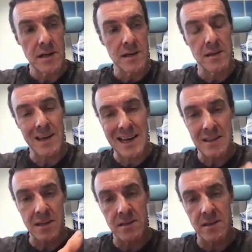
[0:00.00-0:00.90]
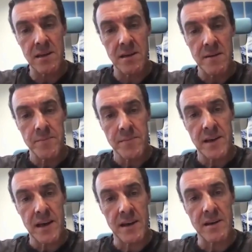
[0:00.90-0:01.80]
attendee
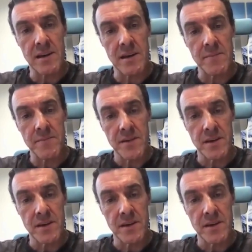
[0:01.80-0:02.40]
can